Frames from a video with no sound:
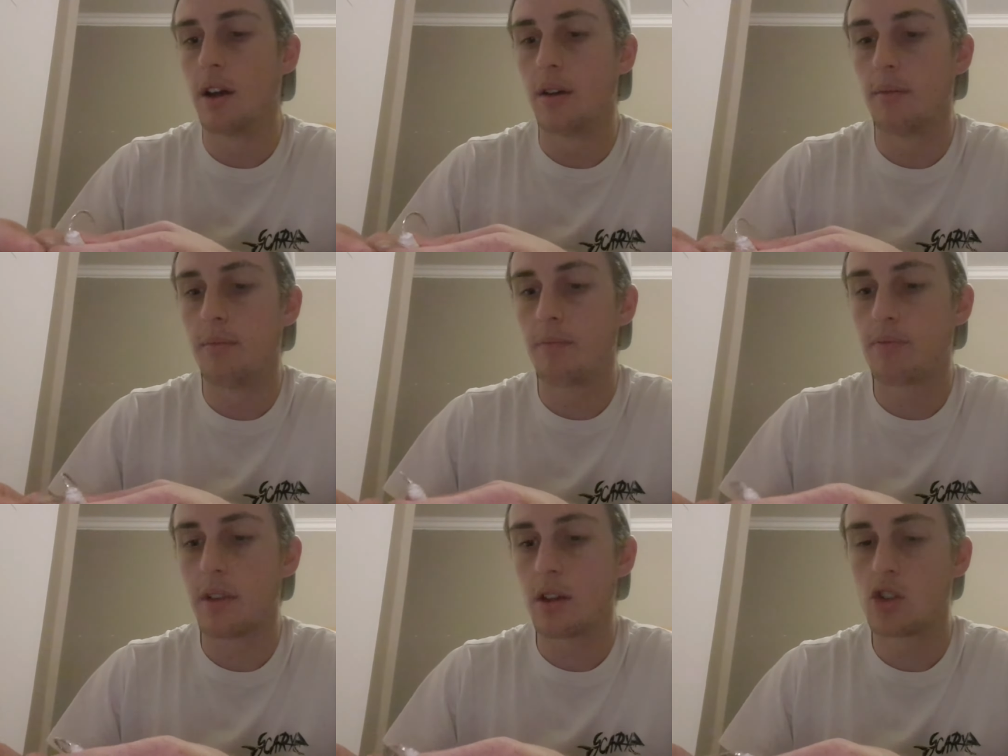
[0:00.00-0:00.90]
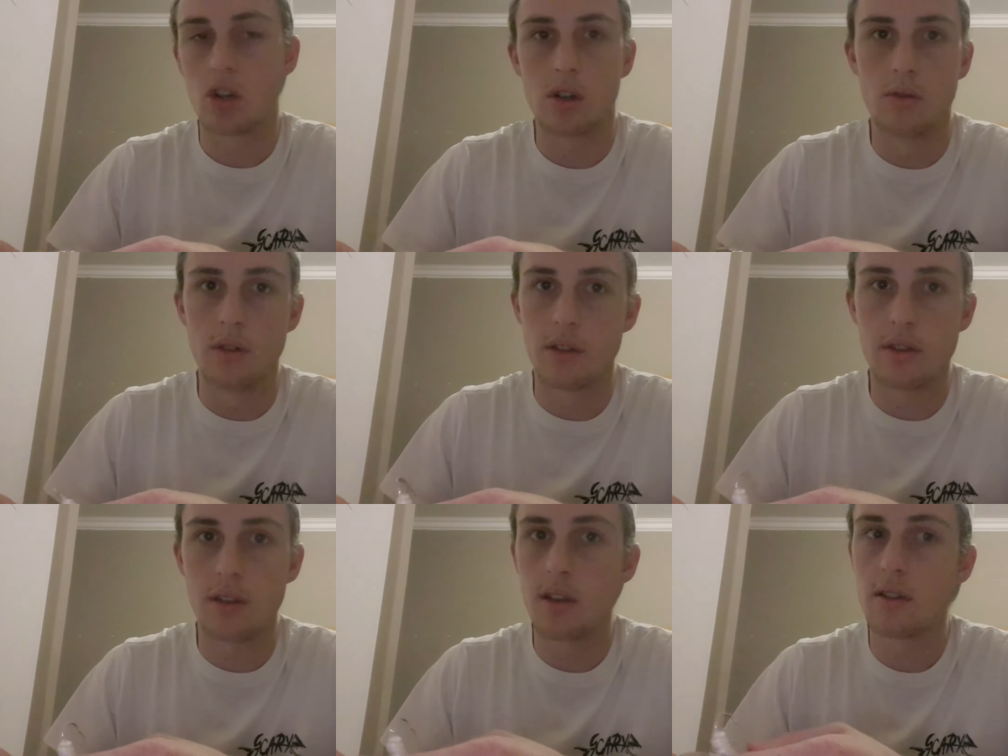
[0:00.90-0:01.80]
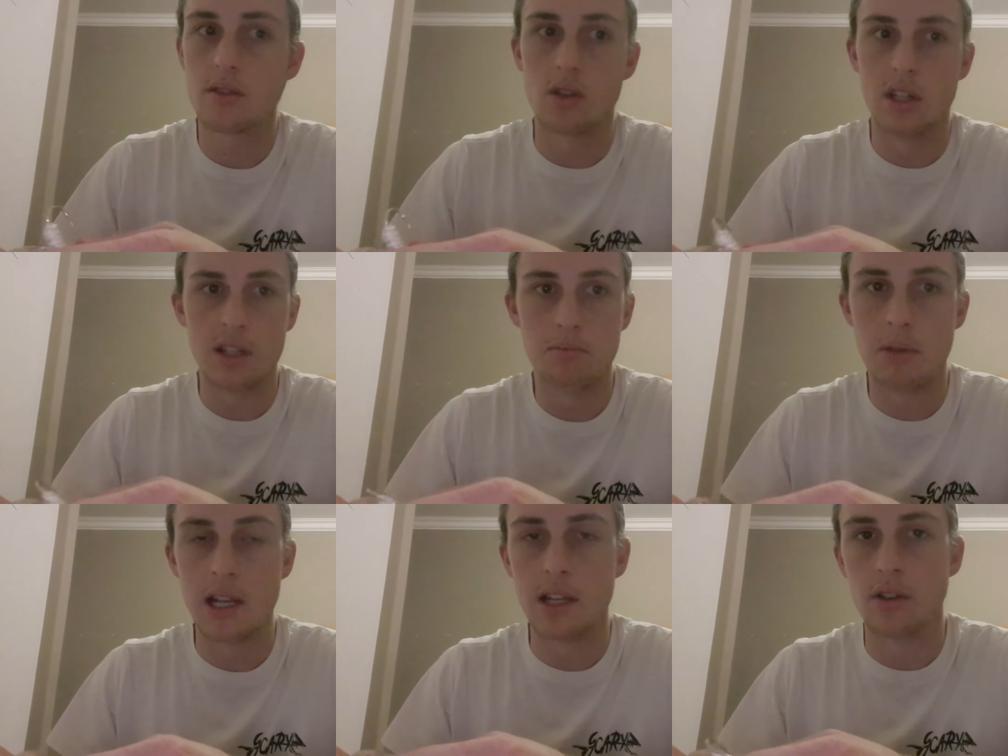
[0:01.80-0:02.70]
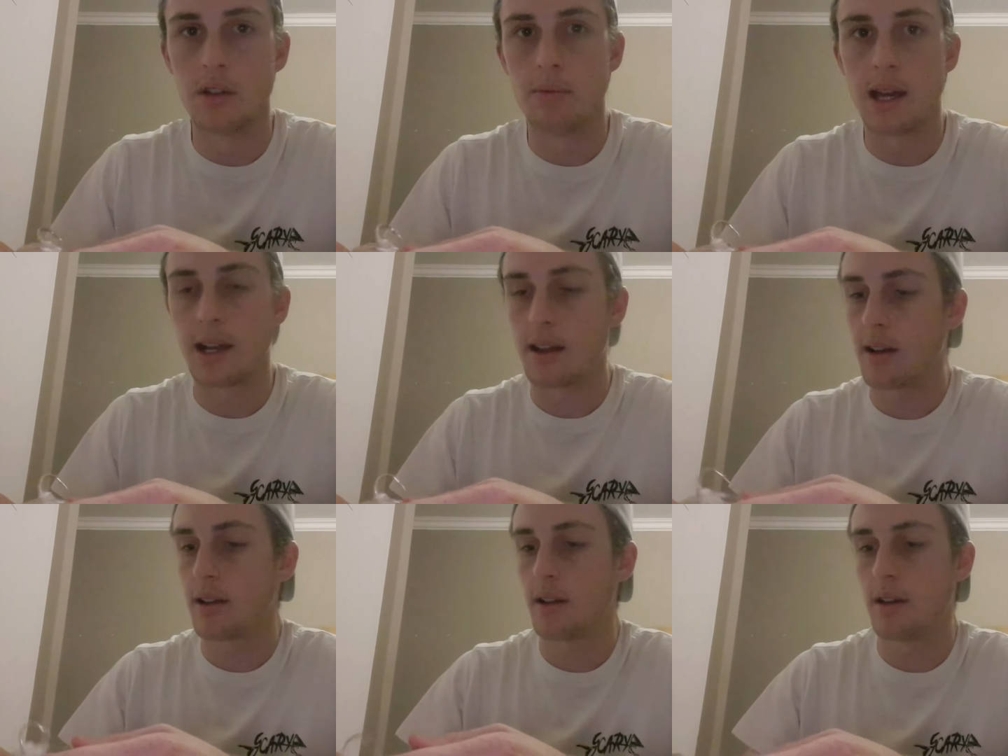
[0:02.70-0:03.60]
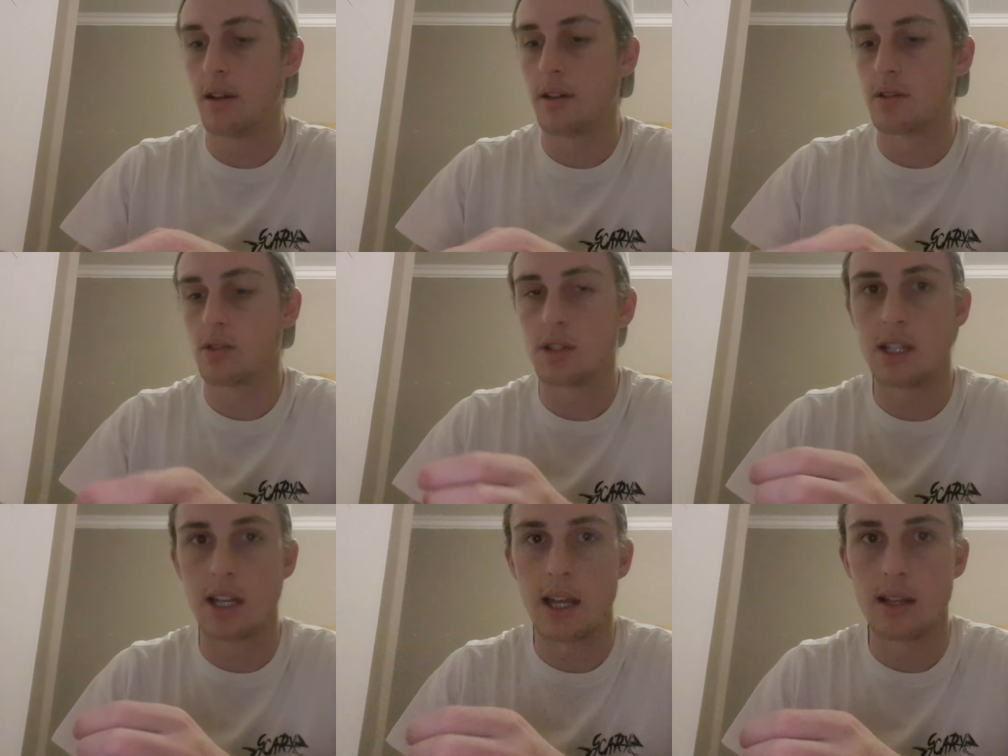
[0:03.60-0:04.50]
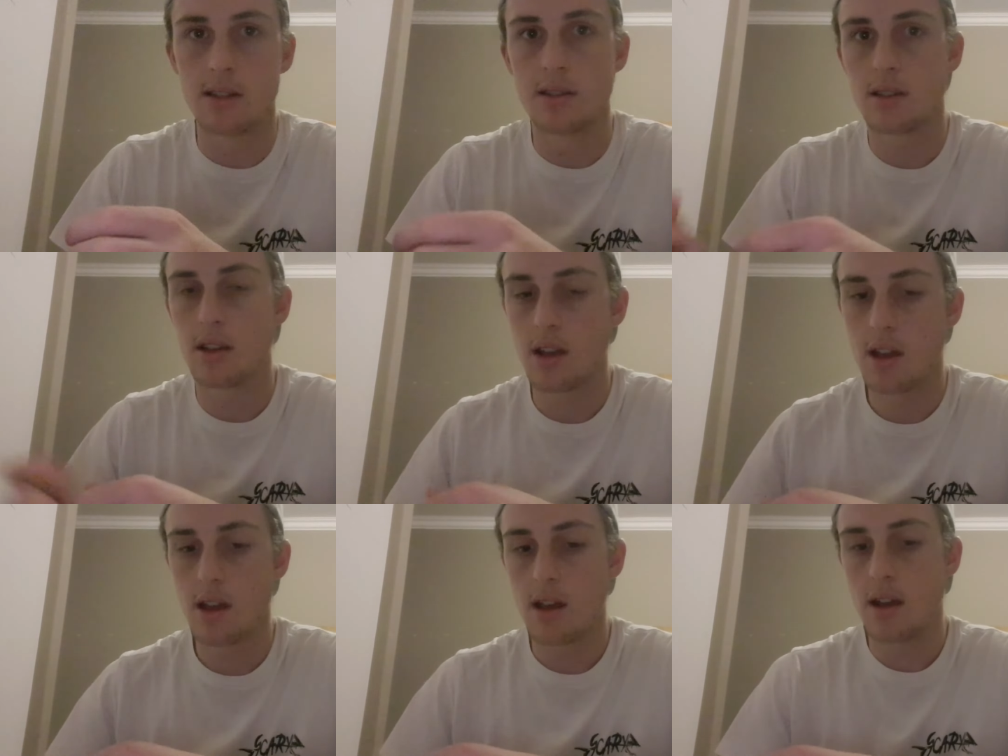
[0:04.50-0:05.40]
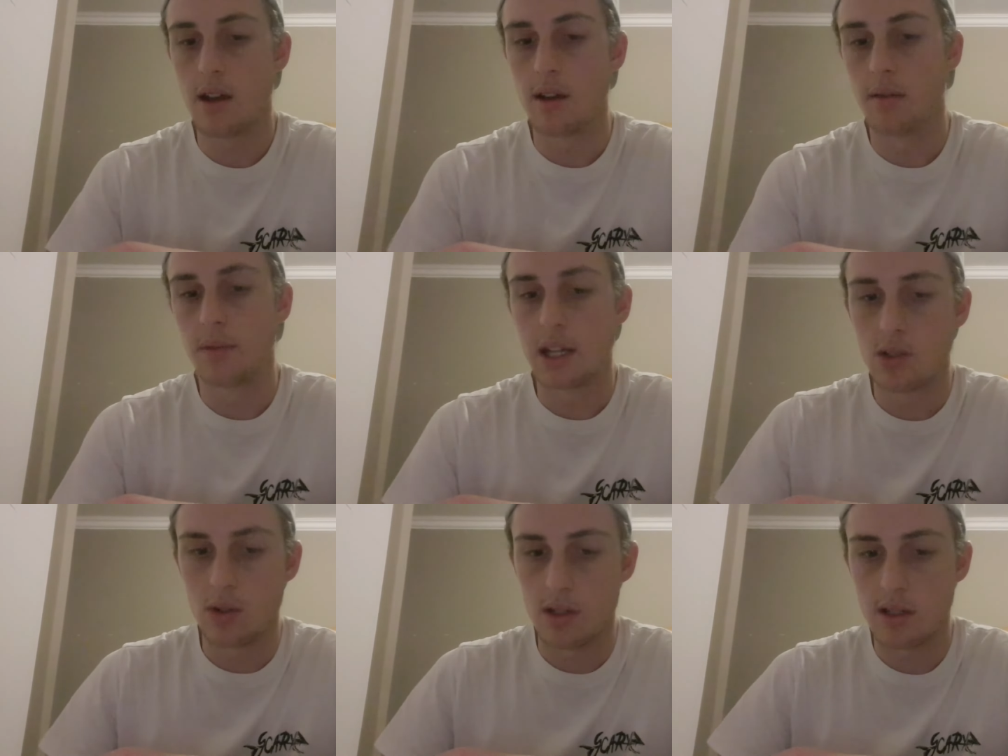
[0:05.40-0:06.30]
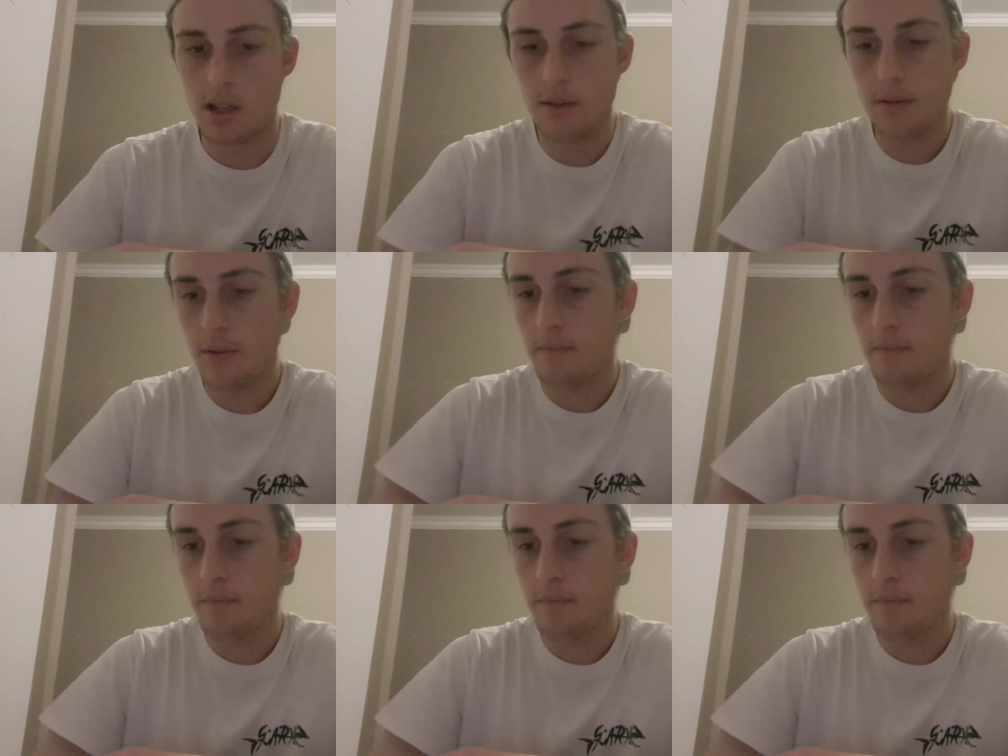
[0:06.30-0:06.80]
um, chokka with sardine belly on the back, uh, sardine heads, um, that sort of stuff.